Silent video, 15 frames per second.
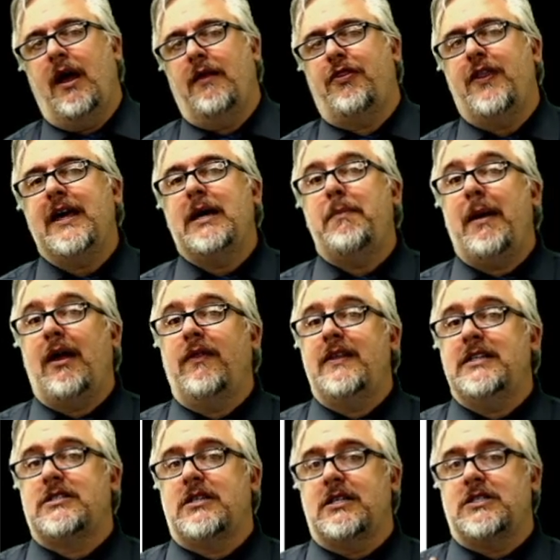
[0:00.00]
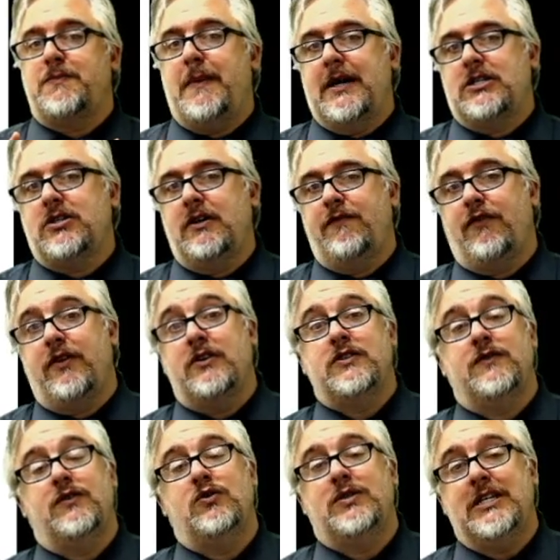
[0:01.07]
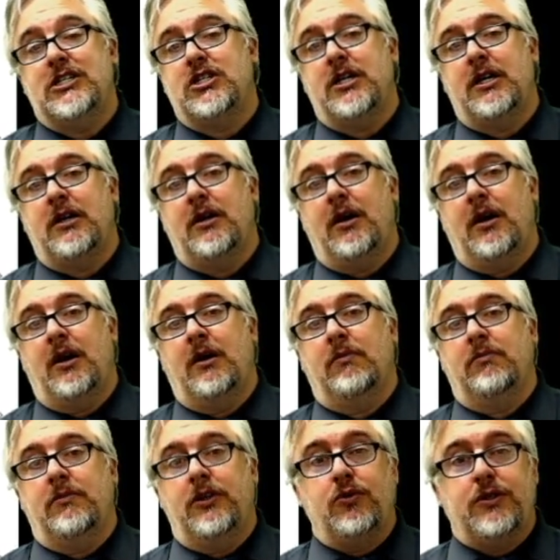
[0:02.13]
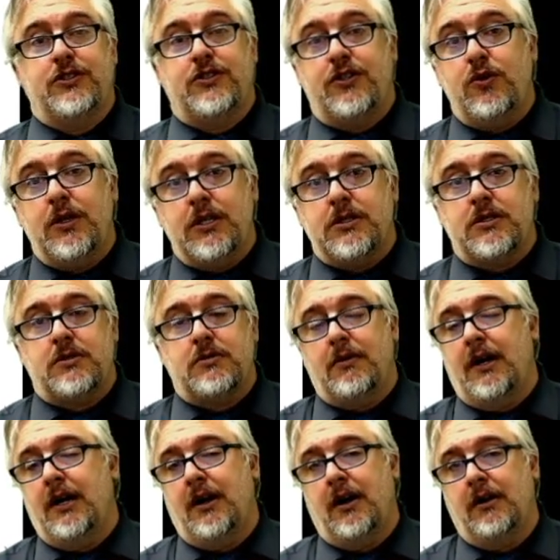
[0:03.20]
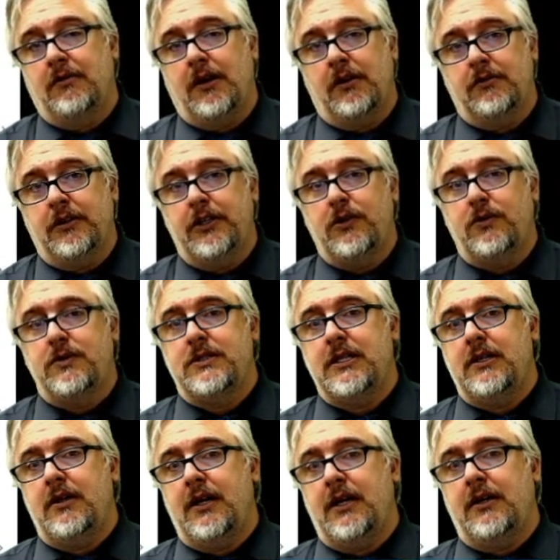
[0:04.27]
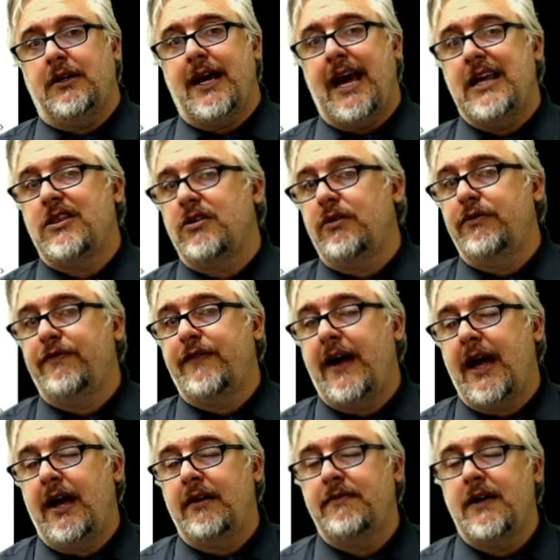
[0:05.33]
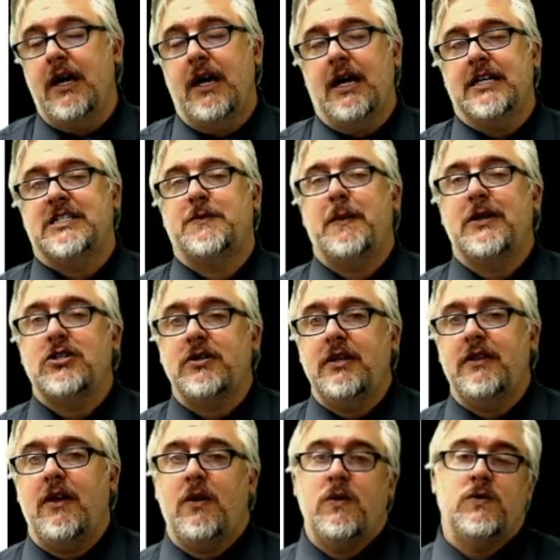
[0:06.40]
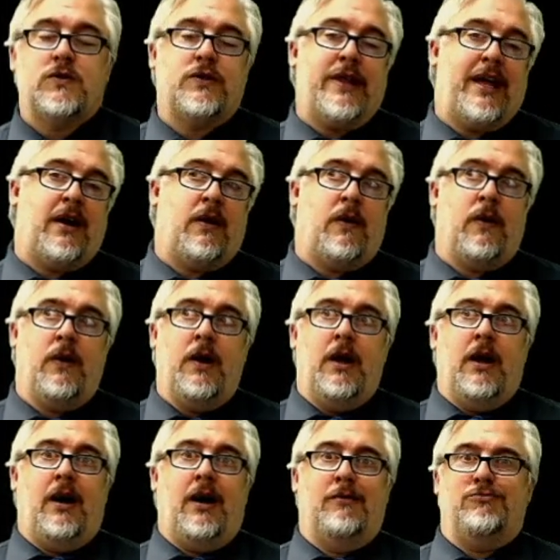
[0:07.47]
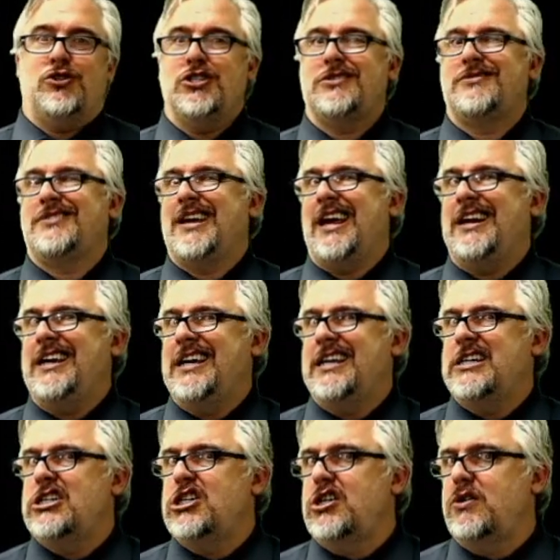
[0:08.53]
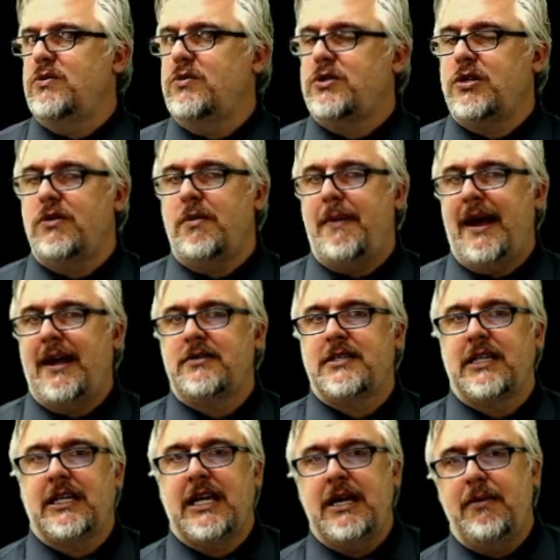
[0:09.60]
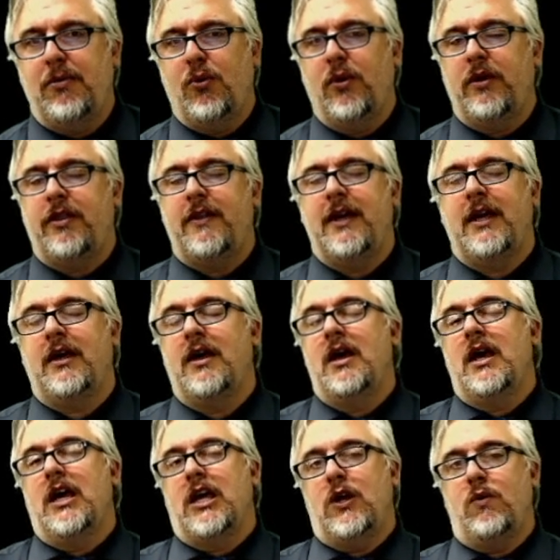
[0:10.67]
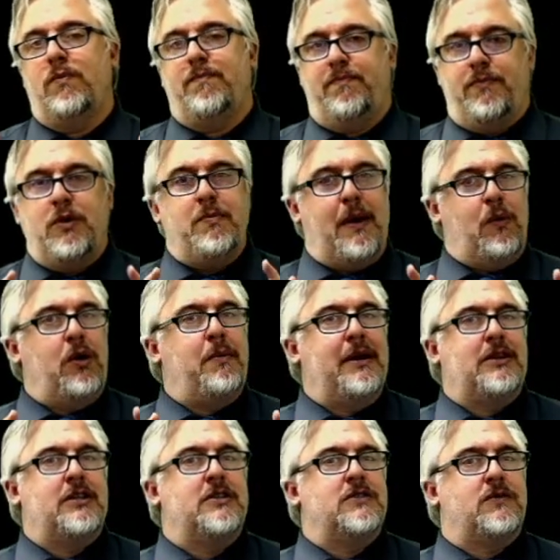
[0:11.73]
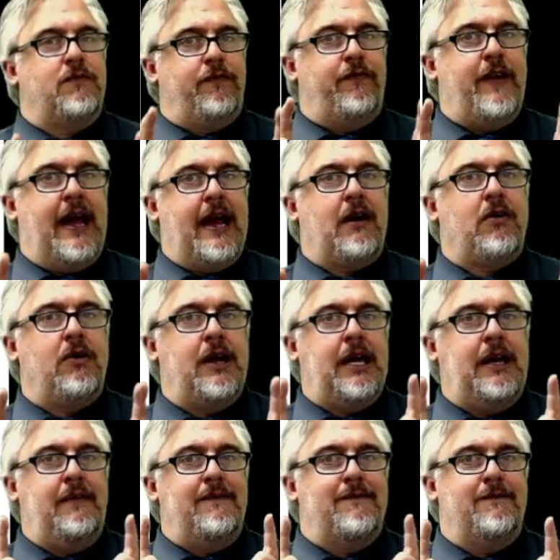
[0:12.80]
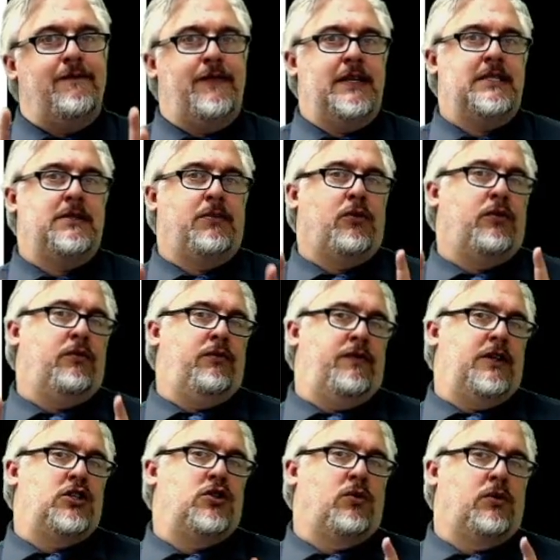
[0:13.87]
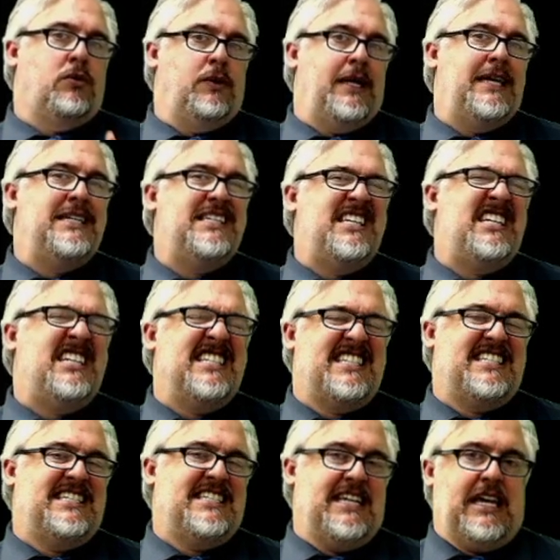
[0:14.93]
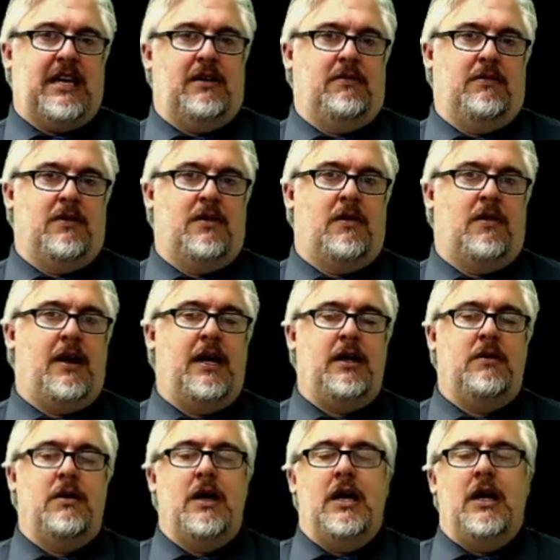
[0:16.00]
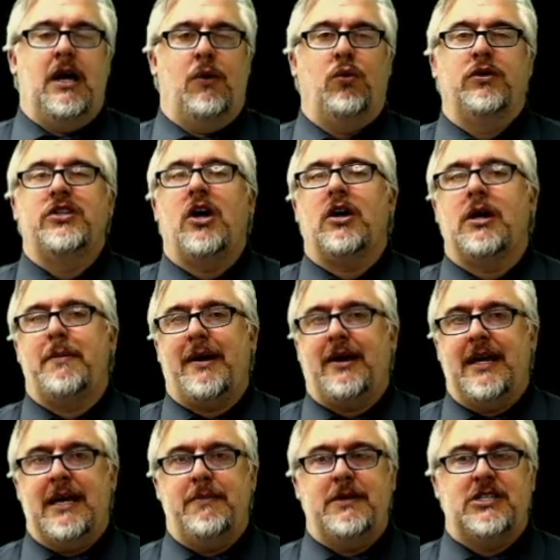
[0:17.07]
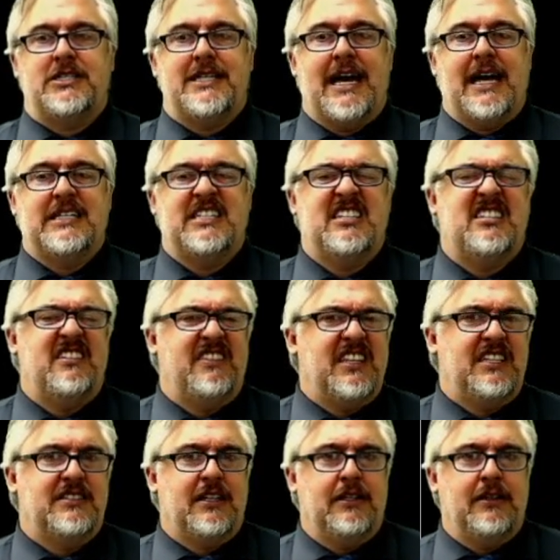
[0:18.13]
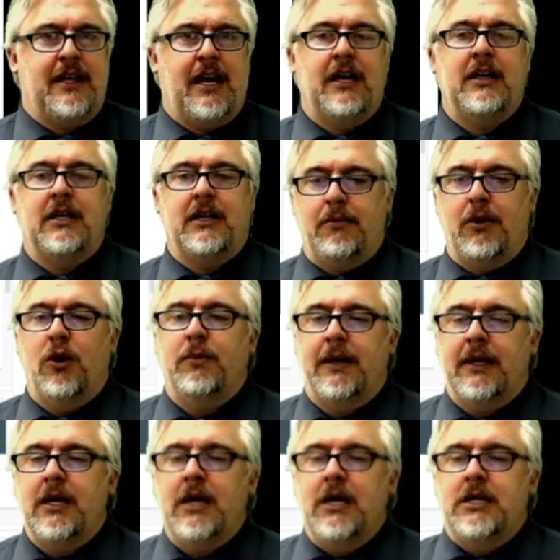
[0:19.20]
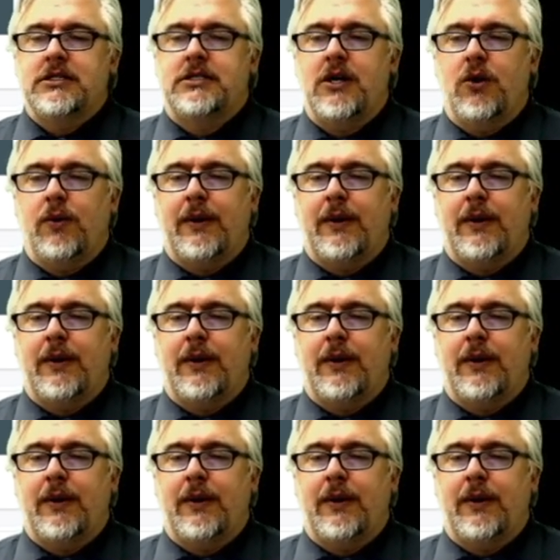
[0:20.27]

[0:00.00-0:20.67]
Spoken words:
Think about this, especially for those of you teaching little students, our littles in K through 5, especially those that are just kind of getting new to the mouse and keyboard thing. You might want to make those very visible, visual, easy to see. All right. And we'll talk about image sizes and things like that in a moment. So